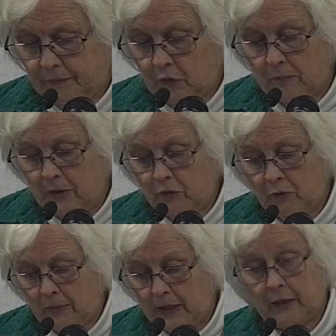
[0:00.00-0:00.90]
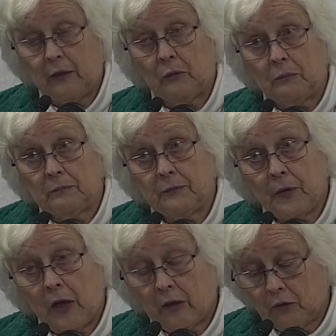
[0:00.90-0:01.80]
to muzzle my little
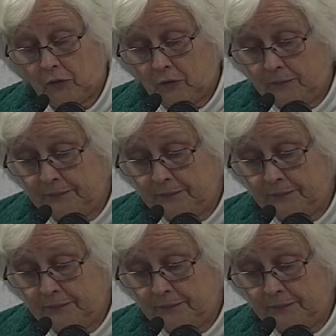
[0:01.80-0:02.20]
fox.